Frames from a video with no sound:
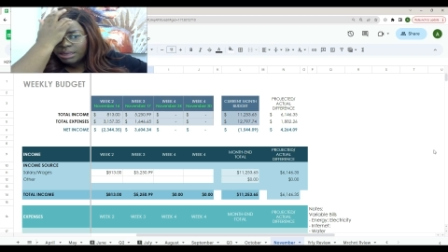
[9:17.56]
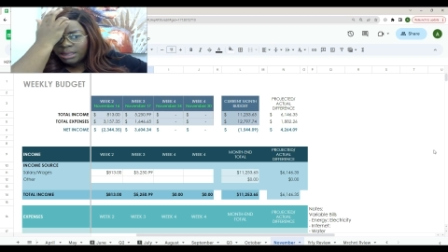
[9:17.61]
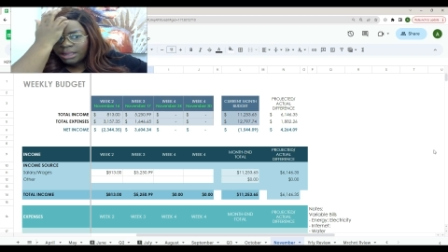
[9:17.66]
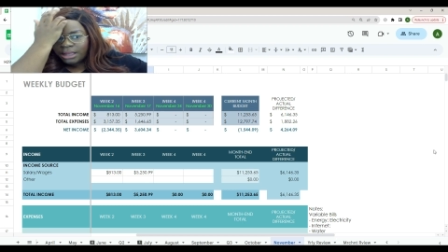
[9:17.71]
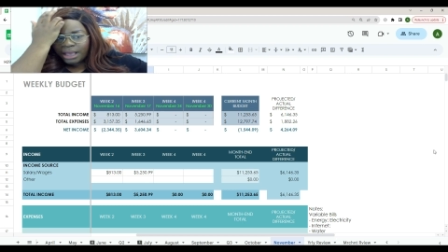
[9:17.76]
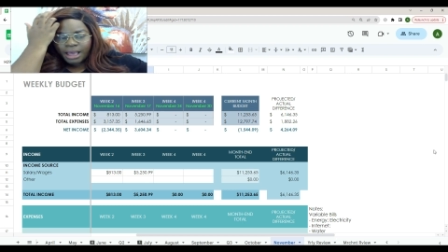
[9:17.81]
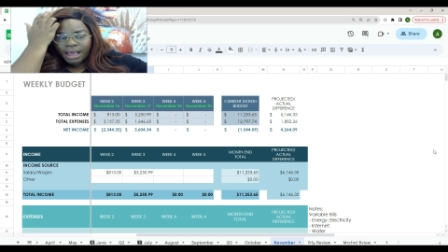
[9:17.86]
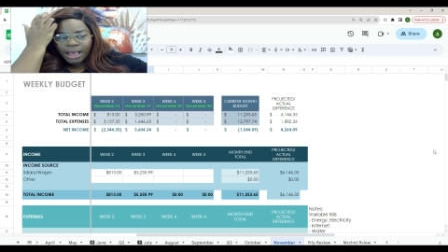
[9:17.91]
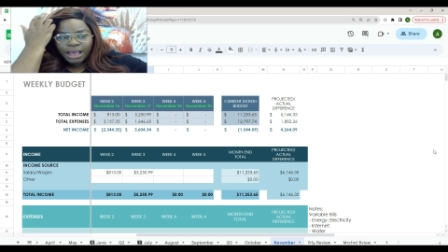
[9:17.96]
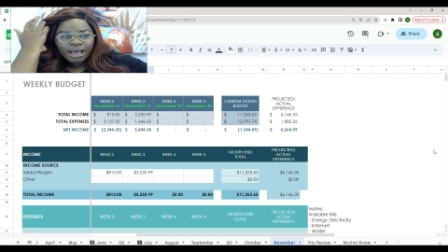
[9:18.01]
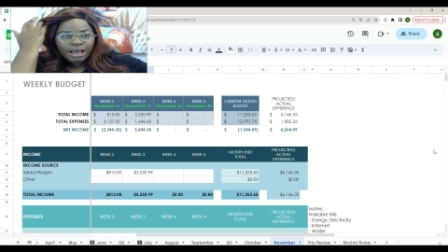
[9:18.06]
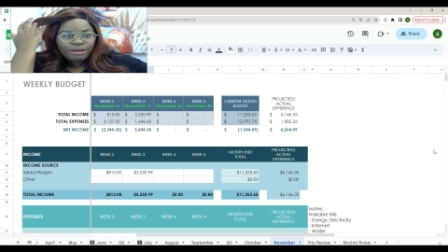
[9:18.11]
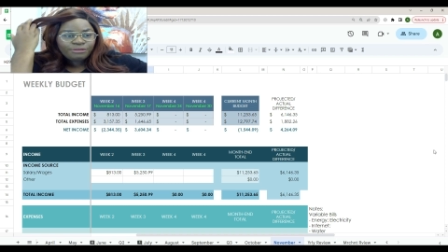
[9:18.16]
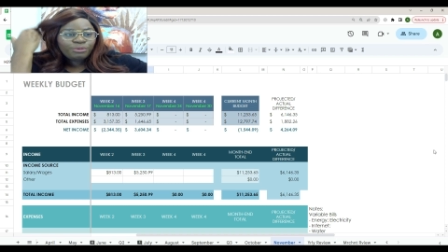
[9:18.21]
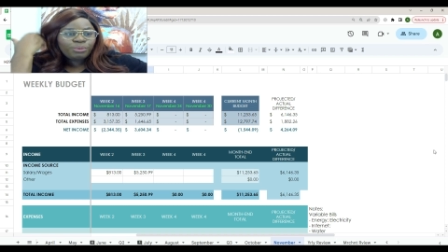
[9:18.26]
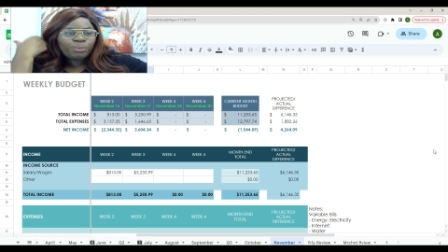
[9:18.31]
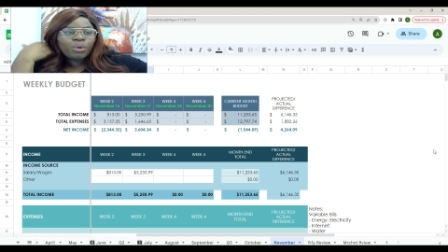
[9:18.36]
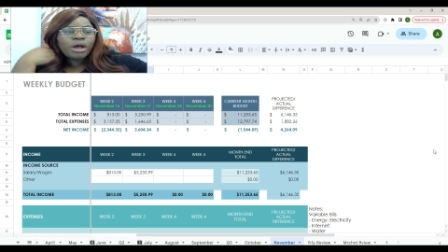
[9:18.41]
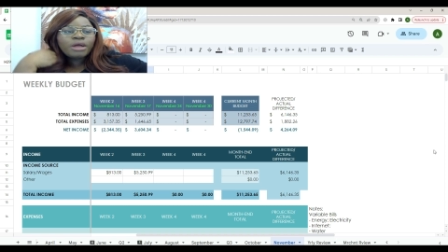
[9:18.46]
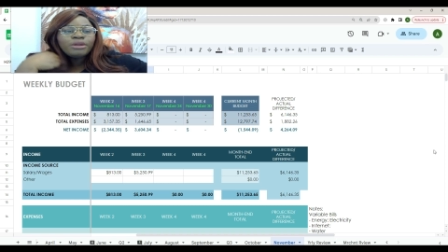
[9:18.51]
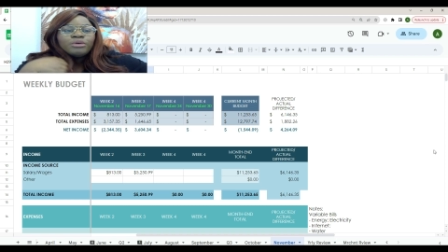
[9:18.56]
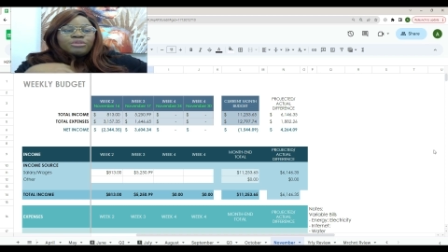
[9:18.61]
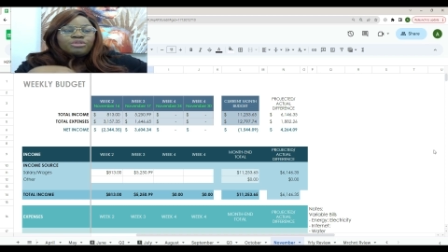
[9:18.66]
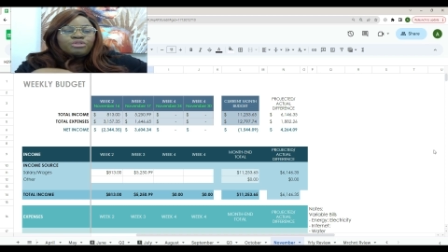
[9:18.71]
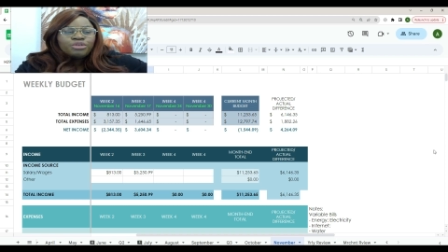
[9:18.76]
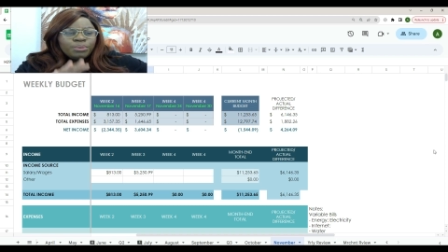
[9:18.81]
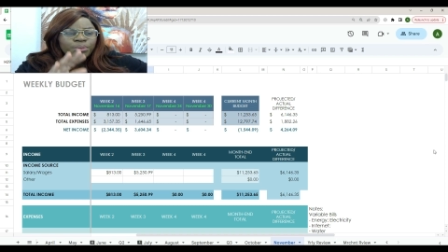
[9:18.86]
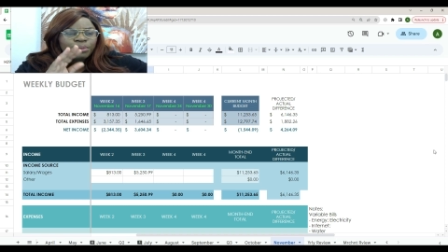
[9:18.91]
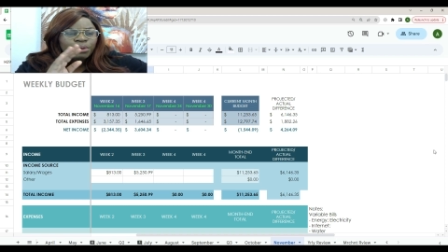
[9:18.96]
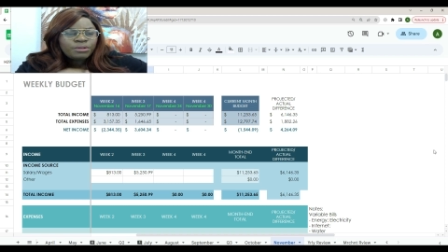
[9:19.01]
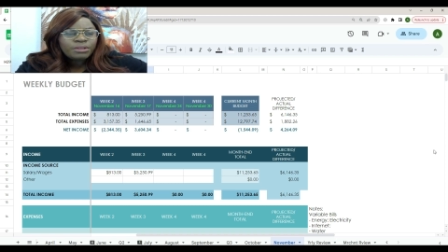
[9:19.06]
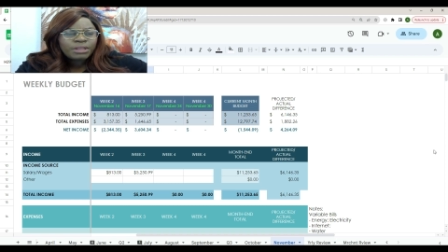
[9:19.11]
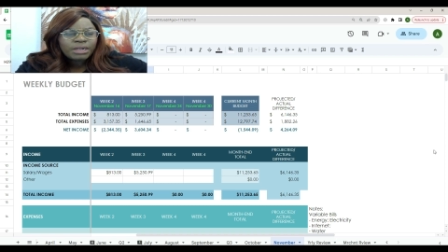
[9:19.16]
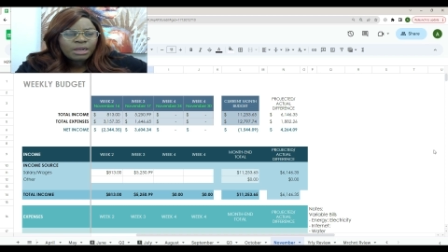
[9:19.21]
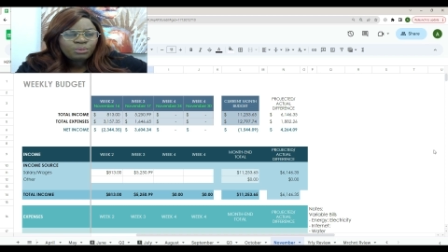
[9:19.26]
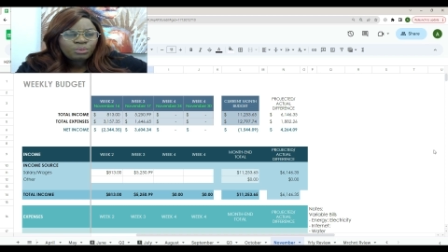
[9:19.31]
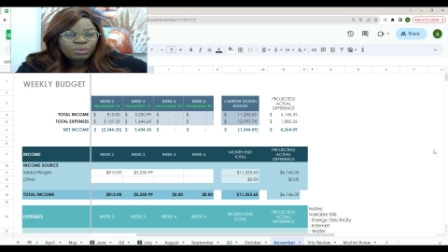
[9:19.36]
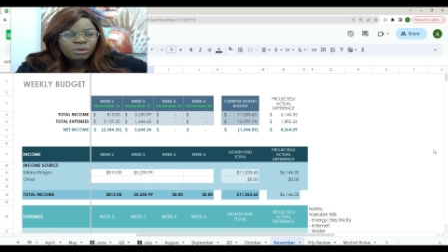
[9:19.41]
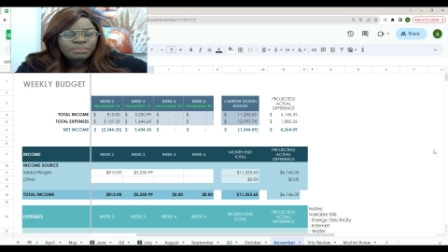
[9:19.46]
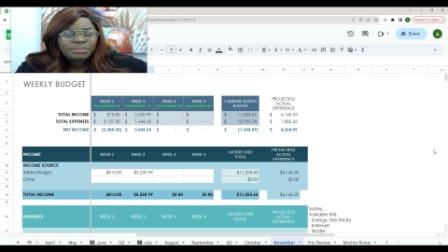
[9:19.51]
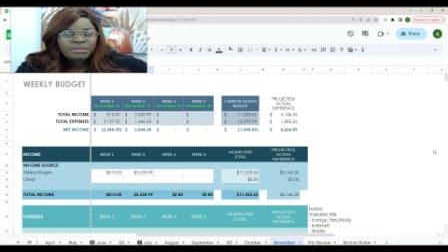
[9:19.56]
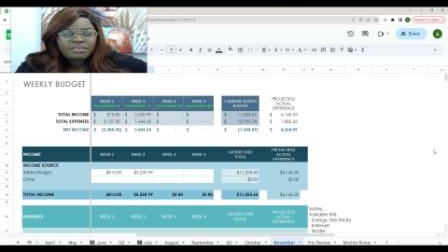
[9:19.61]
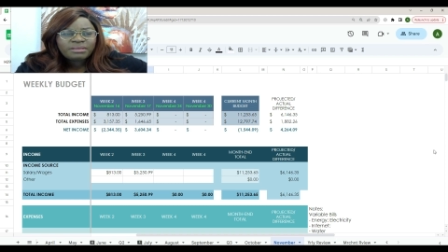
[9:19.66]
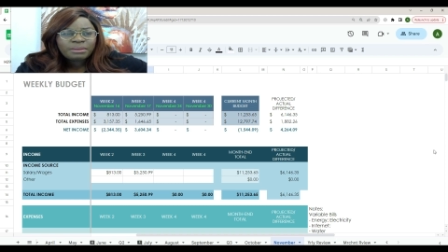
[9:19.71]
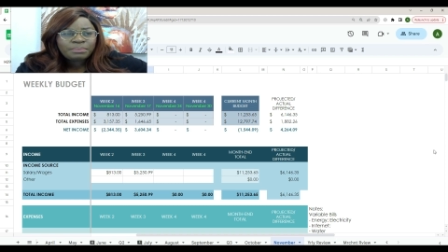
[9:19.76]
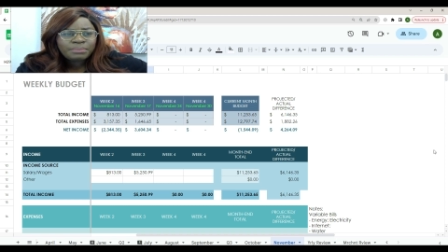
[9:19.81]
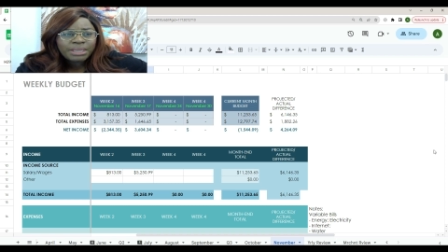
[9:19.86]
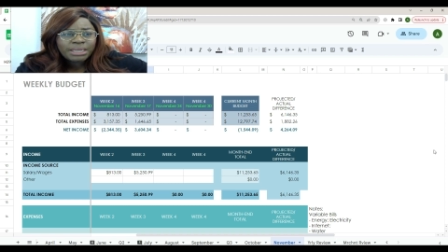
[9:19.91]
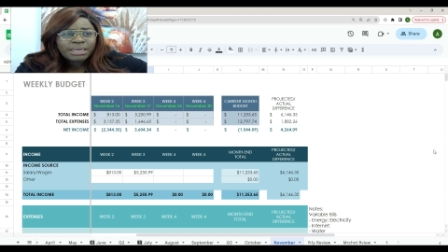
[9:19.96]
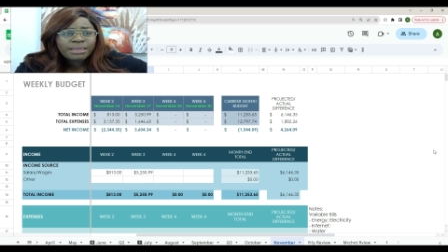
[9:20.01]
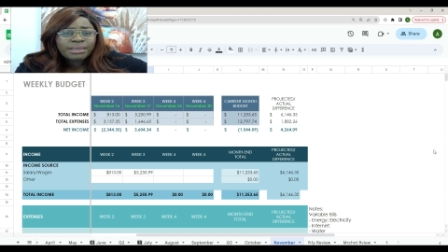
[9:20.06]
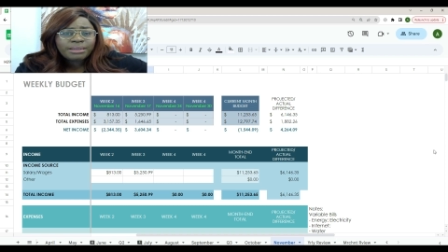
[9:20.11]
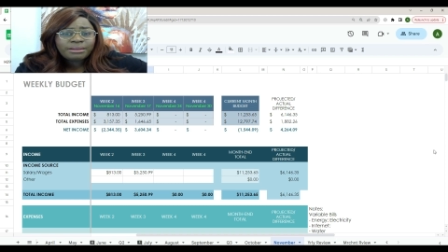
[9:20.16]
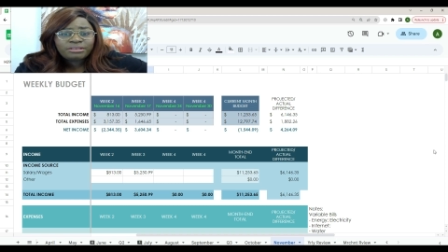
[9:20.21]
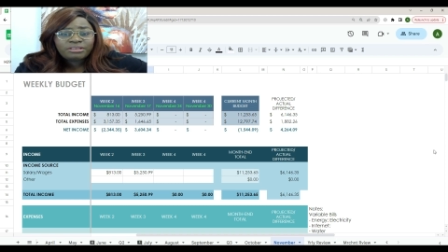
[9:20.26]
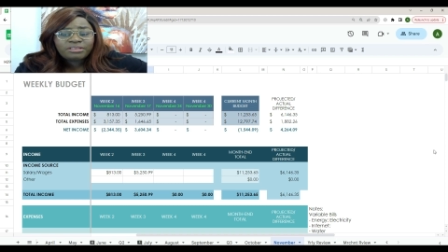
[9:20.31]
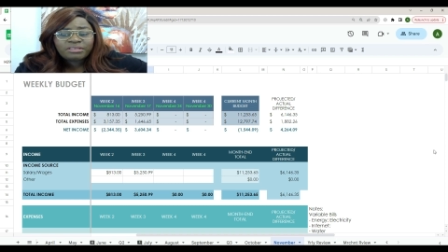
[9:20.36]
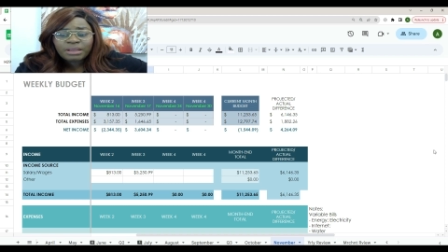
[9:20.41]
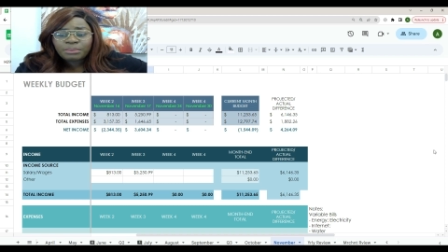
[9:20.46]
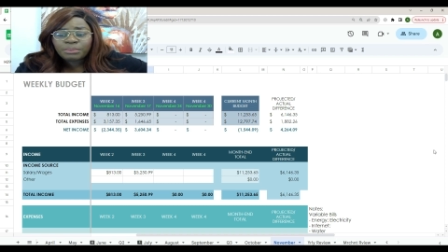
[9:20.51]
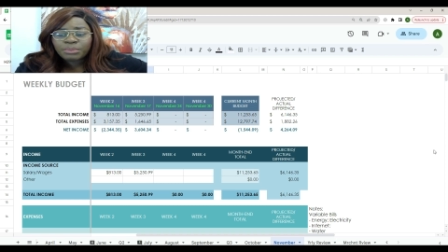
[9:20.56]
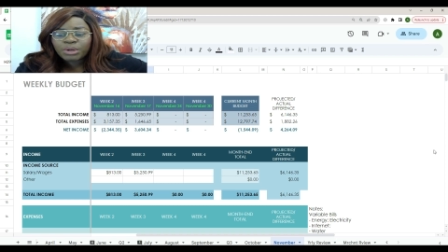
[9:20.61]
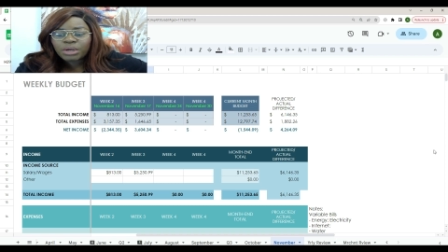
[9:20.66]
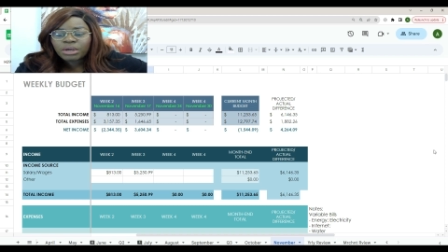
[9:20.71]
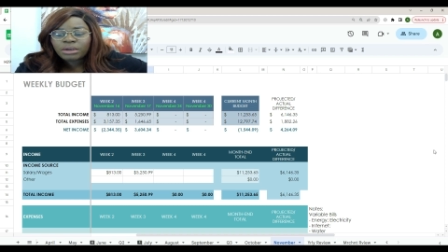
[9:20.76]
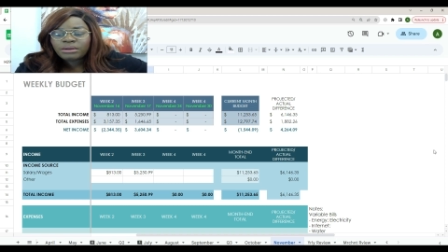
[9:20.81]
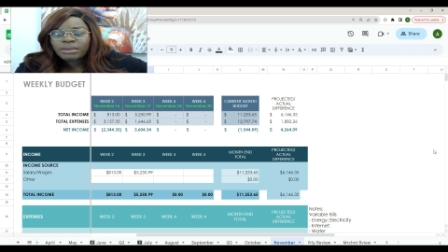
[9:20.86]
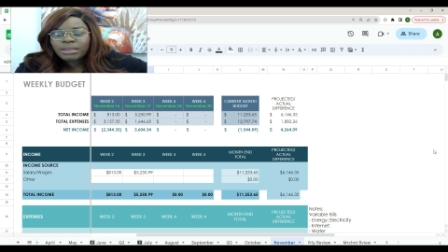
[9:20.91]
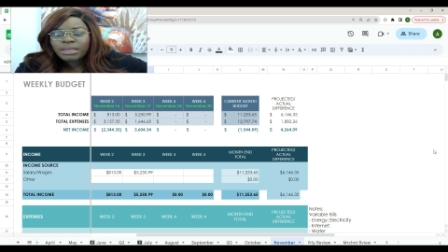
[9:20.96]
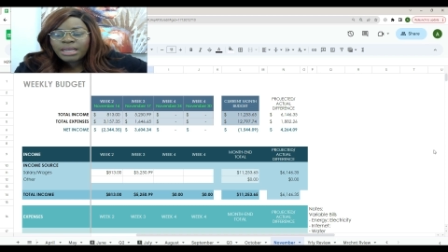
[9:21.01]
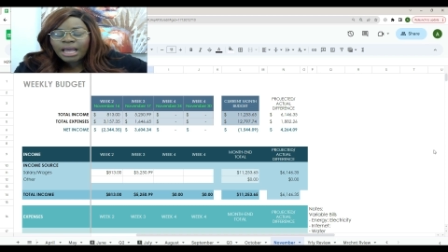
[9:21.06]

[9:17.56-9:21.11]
I have 1 or 2 more that I will be submitting in December.